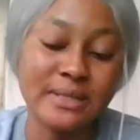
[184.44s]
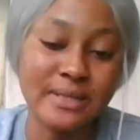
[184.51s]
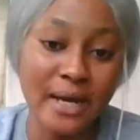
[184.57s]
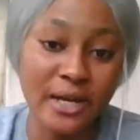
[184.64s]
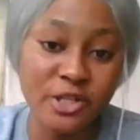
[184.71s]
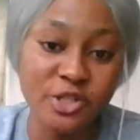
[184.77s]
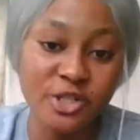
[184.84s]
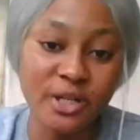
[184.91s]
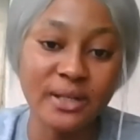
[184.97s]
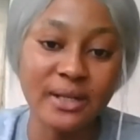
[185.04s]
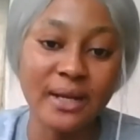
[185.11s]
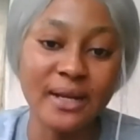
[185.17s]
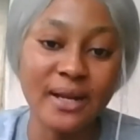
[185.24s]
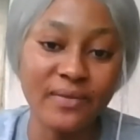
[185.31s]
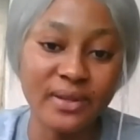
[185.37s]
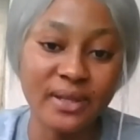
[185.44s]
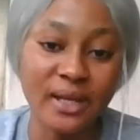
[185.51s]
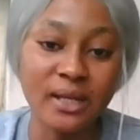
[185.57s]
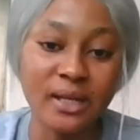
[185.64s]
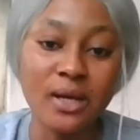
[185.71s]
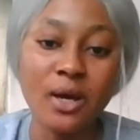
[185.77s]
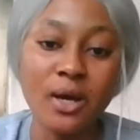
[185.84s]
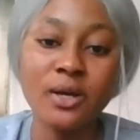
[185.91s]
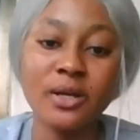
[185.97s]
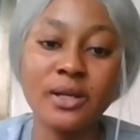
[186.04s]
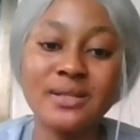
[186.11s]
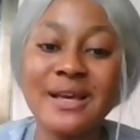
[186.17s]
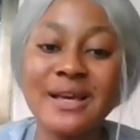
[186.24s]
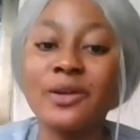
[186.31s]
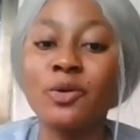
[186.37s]
the side chain and everything,
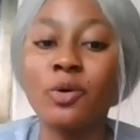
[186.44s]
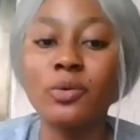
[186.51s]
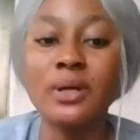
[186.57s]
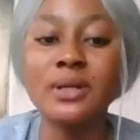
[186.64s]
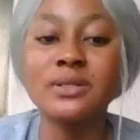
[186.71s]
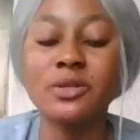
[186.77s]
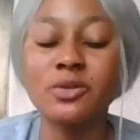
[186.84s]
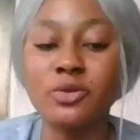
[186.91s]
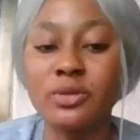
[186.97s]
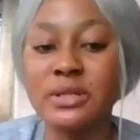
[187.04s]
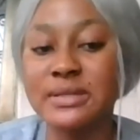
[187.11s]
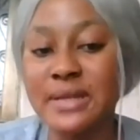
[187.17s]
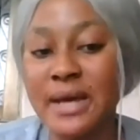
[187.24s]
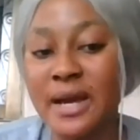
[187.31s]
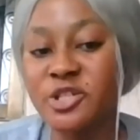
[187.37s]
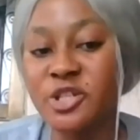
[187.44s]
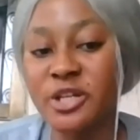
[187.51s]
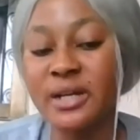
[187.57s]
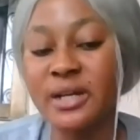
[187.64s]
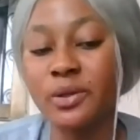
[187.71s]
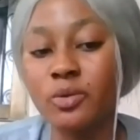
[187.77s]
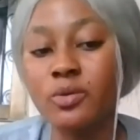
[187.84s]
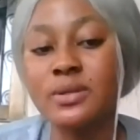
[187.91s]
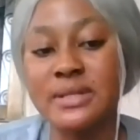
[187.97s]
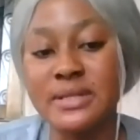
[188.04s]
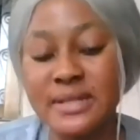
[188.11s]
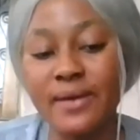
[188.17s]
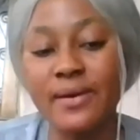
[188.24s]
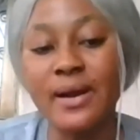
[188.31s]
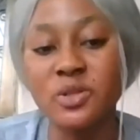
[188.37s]
the side chain can always
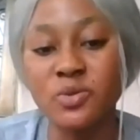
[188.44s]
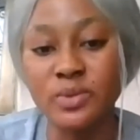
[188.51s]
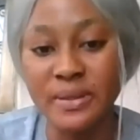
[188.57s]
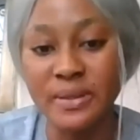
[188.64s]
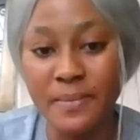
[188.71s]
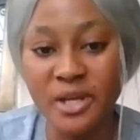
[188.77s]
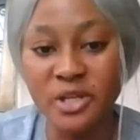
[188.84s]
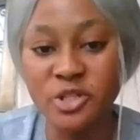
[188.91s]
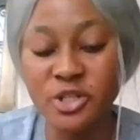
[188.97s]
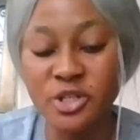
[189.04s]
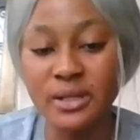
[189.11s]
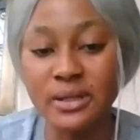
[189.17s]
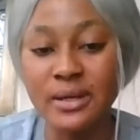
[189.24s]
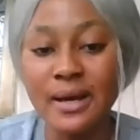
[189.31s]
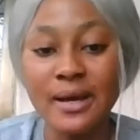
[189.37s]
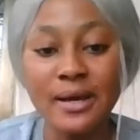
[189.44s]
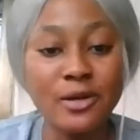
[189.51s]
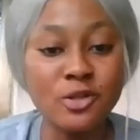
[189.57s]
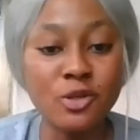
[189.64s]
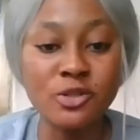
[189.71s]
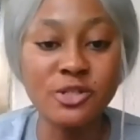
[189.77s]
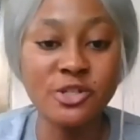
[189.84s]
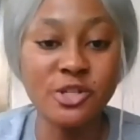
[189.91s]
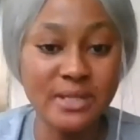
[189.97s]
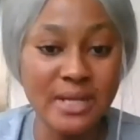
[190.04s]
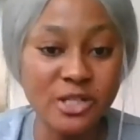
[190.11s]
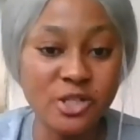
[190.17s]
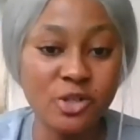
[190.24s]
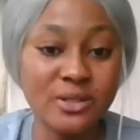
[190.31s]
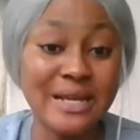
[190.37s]
interact with the main chain. So
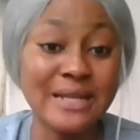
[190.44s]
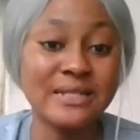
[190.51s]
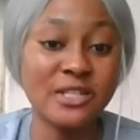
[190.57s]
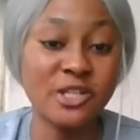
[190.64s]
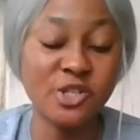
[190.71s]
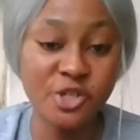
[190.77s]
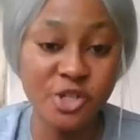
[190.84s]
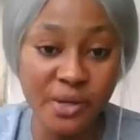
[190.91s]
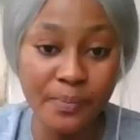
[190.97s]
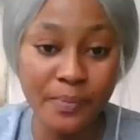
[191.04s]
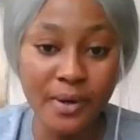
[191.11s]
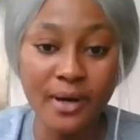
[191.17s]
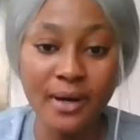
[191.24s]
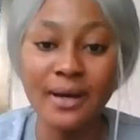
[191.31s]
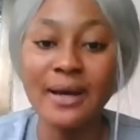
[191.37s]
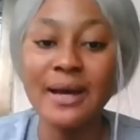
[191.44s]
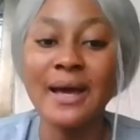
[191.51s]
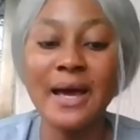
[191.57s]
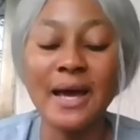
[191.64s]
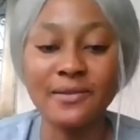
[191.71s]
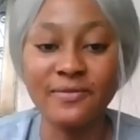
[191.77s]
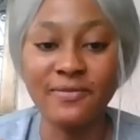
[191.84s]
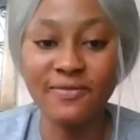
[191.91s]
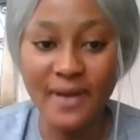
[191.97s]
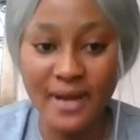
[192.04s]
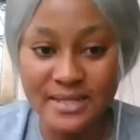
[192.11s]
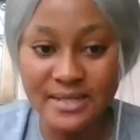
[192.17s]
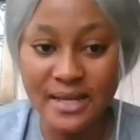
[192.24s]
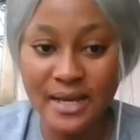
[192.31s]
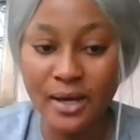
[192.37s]
transactions are still cheaper and
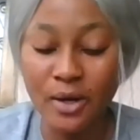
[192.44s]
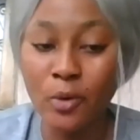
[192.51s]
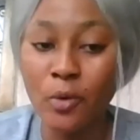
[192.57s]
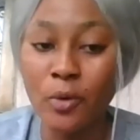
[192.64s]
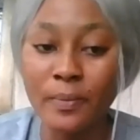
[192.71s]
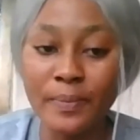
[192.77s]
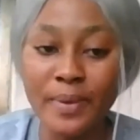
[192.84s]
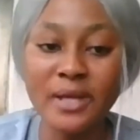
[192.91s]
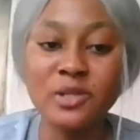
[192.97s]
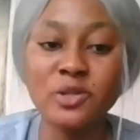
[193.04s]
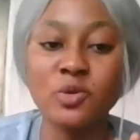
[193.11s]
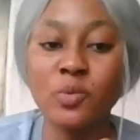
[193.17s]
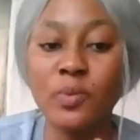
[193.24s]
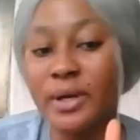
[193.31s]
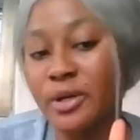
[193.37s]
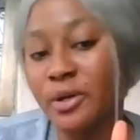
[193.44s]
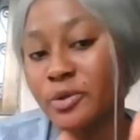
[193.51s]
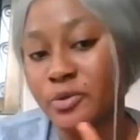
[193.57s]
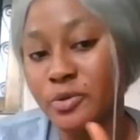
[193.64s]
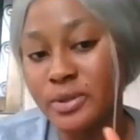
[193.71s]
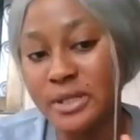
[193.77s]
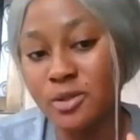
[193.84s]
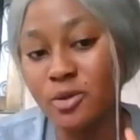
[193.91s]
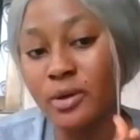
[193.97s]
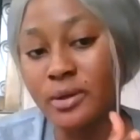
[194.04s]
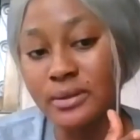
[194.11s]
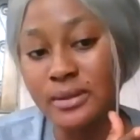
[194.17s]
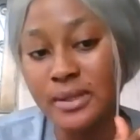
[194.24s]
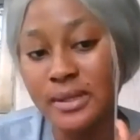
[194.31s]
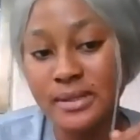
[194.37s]
faster compared to when you're doing it
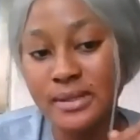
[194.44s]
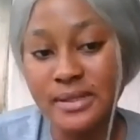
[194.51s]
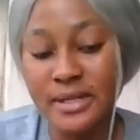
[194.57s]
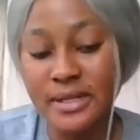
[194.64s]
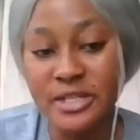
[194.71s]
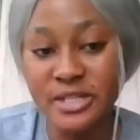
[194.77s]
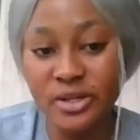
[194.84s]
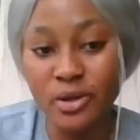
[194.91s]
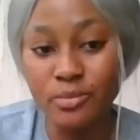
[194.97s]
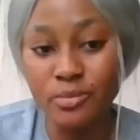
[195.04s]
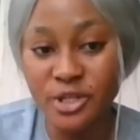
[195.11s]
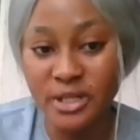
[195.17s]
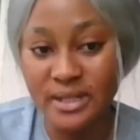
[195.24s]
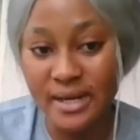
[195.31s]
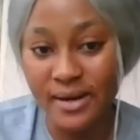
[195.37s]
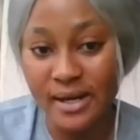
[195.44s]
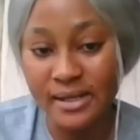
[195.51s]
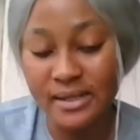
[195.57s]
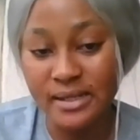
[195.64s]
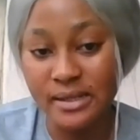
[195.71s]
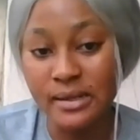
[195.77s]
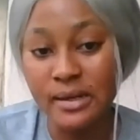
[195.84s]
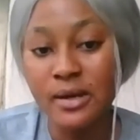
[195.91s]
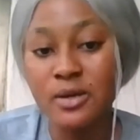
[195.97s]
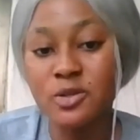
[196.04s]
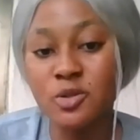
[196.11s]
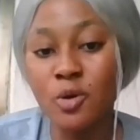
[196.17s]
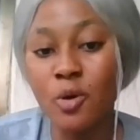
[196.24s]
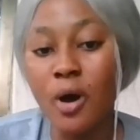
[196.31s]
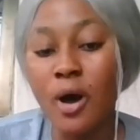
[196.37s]
on the Ethereum chain directly.
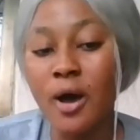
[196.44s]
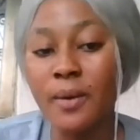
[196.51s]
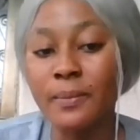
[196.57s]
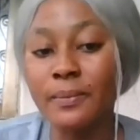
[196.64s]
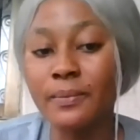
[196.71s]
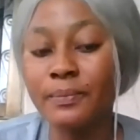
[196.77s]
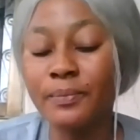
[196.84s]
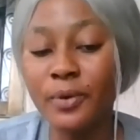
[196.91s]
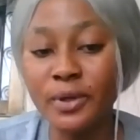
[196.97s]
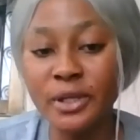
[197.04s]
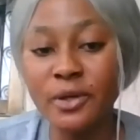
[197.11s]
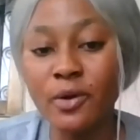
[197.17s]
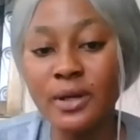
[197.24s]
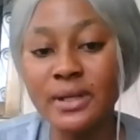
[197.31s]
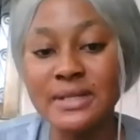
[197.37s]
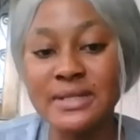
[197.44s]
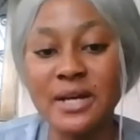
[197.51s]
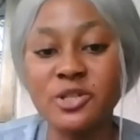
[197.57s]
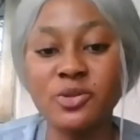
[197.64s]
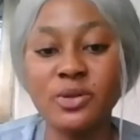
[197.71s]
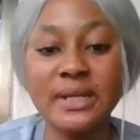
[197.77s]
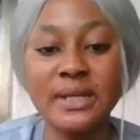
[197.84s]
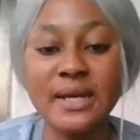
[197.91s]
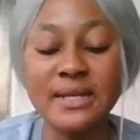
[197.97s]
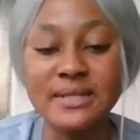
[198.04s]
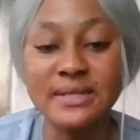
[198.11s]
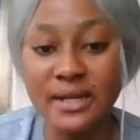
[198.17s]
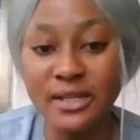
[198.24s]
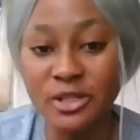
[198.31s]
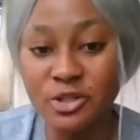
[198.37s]
So Polygon is actually a
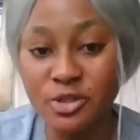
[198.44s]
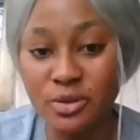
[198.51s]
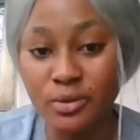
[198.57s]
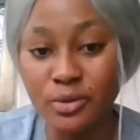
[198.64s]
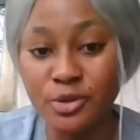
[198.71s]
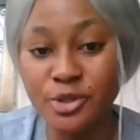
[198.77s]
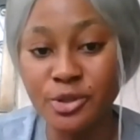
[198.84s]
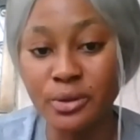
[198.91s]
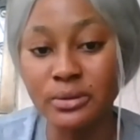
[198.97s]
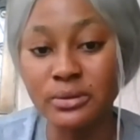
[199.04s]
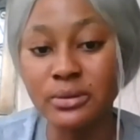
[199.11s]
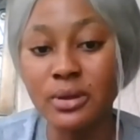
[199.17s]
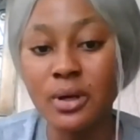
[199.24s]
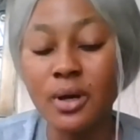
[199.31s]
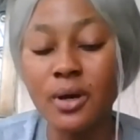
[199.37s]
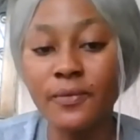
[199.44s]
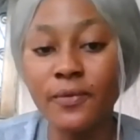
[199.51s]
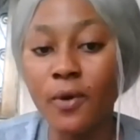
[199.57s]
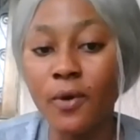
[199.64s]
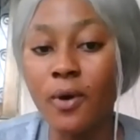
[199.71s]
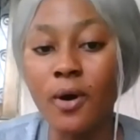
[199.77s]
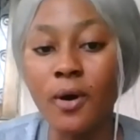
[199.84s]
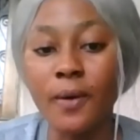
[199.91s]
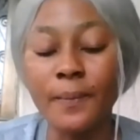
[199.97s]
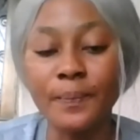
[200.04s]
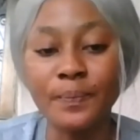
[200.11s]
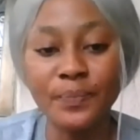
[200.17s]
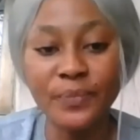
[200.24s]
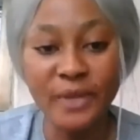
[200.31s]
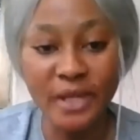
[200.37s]
scaling solution
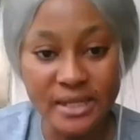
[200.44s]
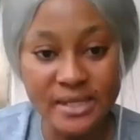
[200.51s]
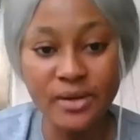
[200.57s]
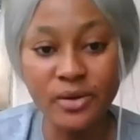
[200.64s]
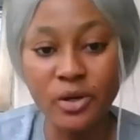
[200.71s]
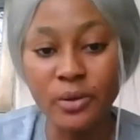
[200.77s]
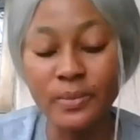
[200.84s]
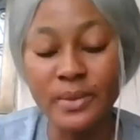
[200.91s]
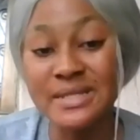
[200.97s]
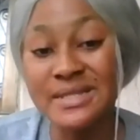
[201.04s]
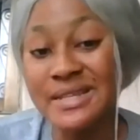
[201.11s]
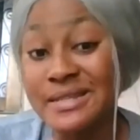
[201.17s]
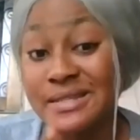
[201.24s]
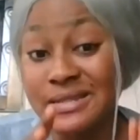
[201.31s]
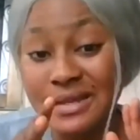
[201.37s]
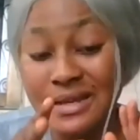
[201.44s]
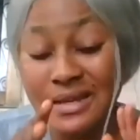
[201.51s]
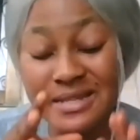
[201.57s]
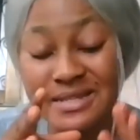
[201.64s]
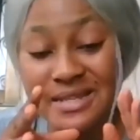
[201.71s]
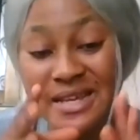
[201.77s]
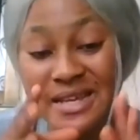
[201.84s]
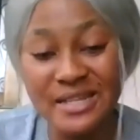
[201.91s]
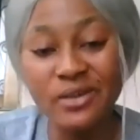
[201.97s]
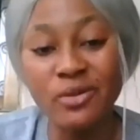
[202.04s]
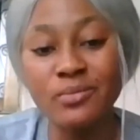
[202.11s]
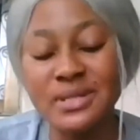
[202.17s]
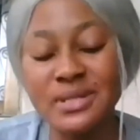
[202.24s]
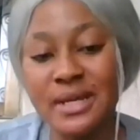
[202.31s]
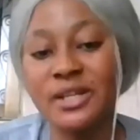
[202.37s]
for Ethereum. It's
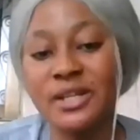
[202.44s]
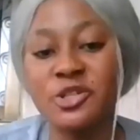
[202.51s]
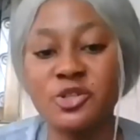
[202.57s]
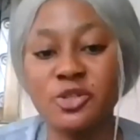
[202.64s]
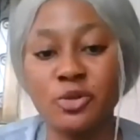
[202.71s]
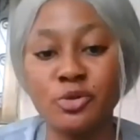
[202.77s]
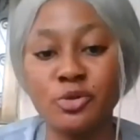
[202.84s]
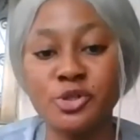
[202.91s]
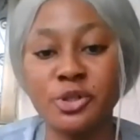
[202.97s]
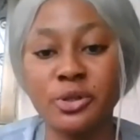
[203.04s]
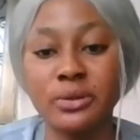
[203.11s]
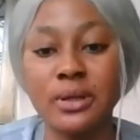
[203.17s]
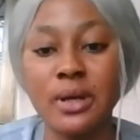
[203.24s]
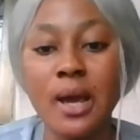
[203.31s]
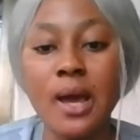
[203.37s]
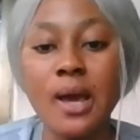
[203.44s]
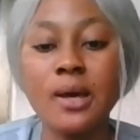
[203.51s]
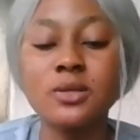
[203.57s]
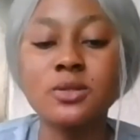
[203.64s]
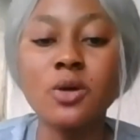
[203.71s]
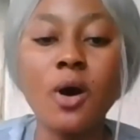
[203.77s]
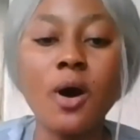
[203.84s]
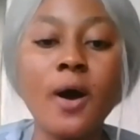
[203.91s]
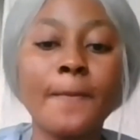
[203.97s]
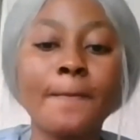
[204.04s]
Ethereum scaling solution. So